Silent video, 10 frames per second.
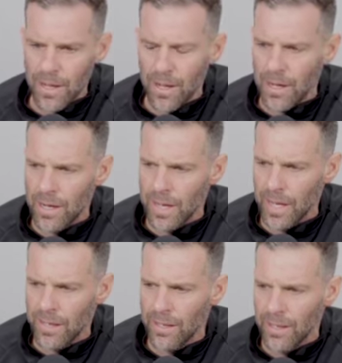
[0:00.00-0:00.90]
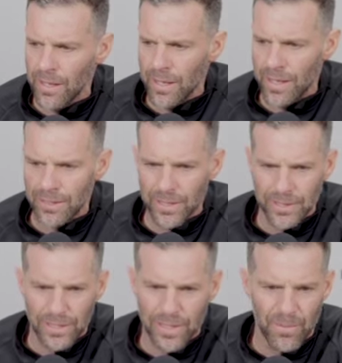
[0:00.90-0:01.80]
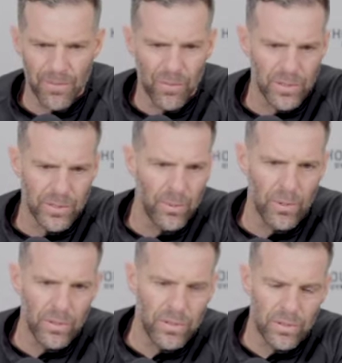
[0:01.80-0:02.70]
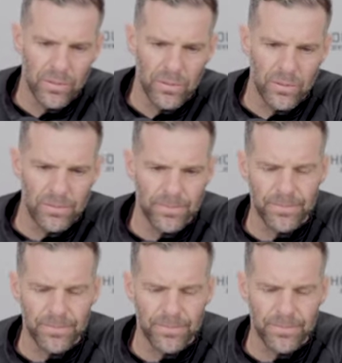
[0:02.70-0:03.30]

And as I said before, it's important to